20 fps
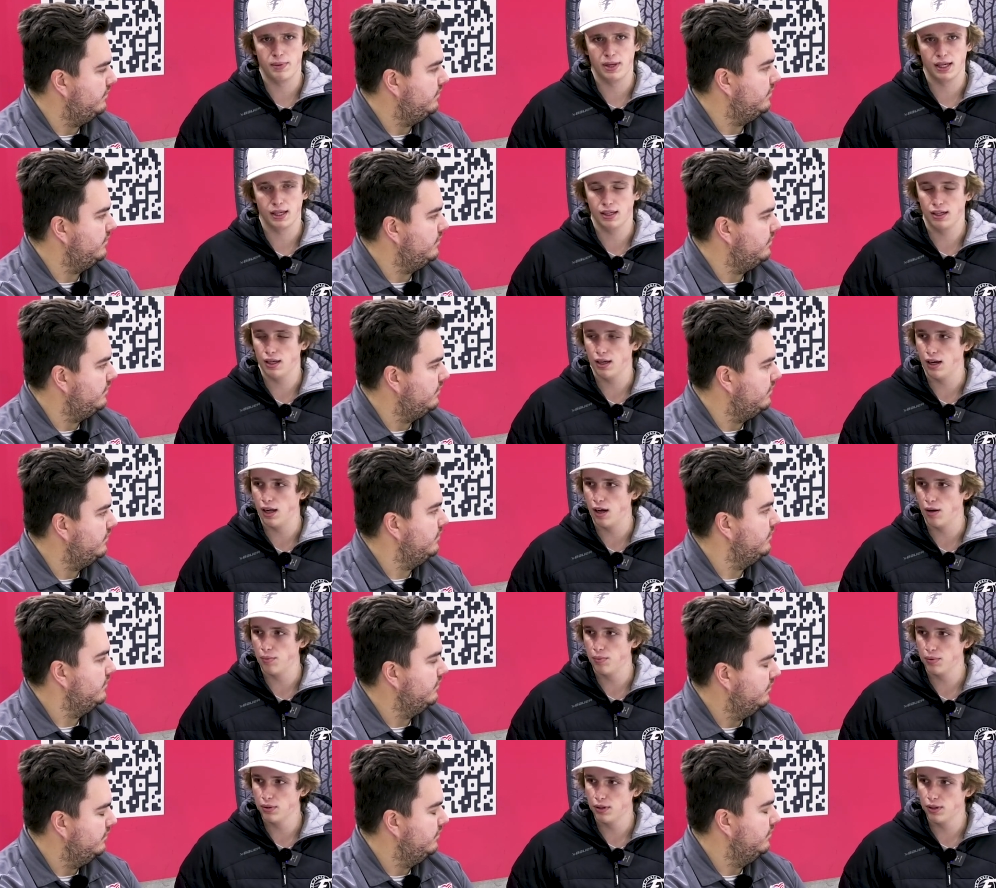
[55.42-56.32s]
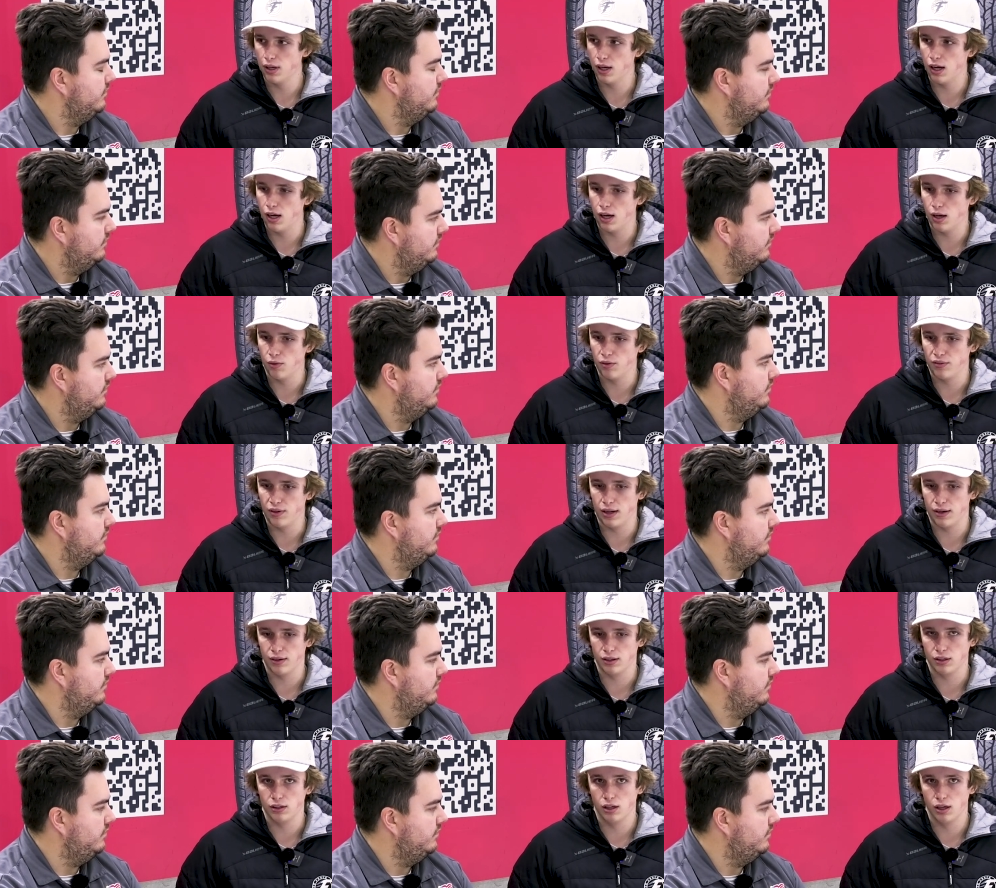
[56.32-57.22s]
Speaker 1: picking it up. Uh, we've had
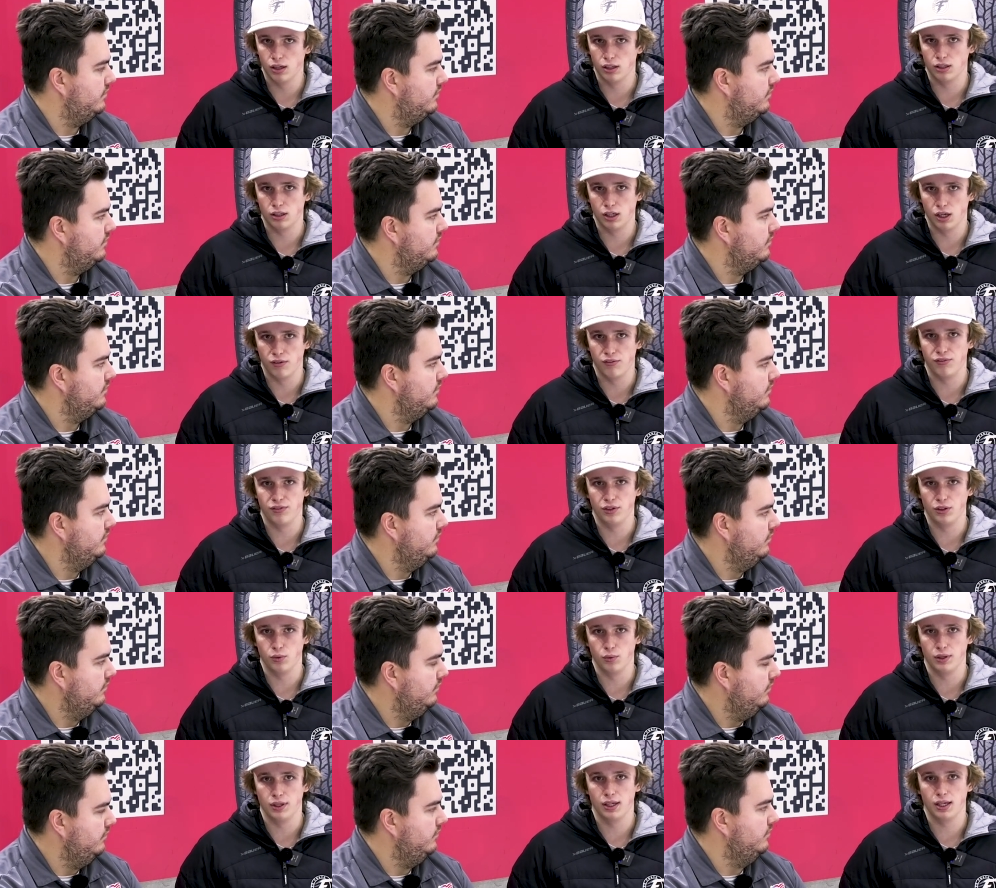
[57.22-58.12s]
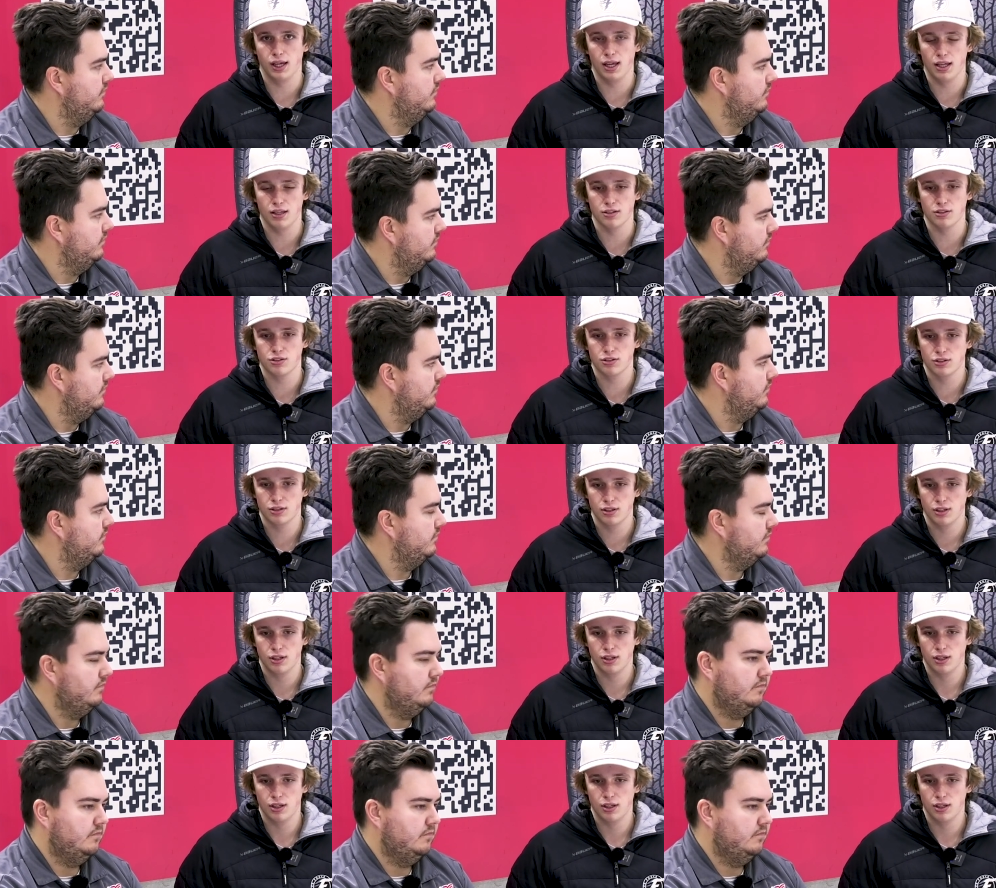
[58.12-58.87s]
a, a good few weekends.